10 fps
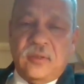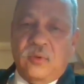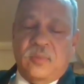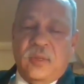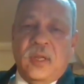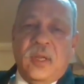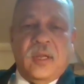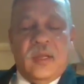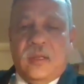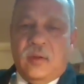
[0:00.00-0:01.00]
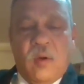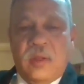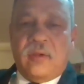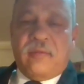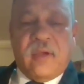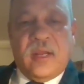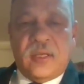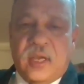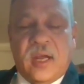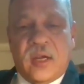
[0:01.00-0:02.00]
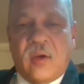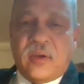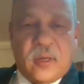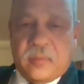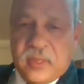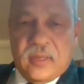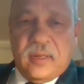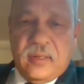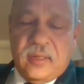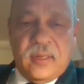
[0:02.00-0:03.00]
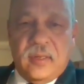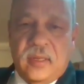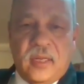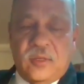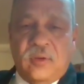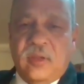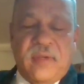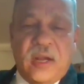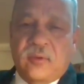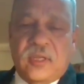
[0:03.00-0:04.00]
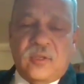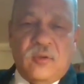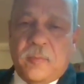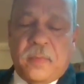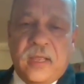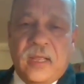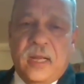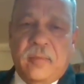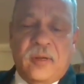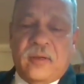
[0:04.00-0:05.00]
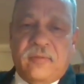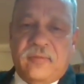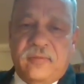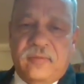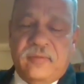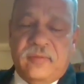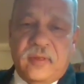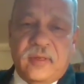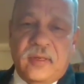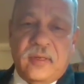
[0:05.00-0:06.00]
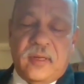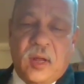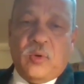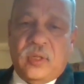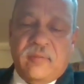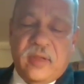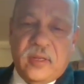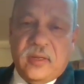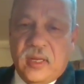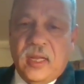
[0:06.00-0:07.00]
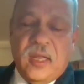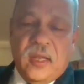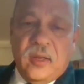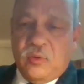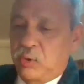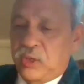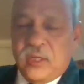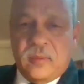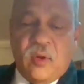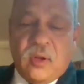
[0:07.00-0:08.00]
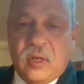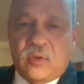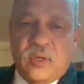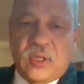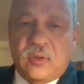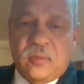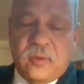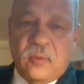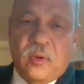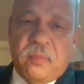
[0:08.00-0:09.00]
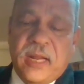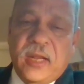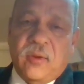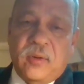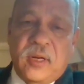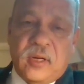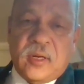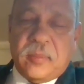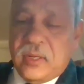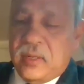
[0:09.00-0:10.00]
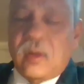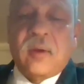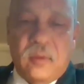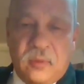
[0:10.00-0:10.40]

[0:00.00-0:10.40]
So all the wireless are now encrypted there. So de facto, there's no element of doubt there whether you switch a toggle switch to go in plain or encrypted.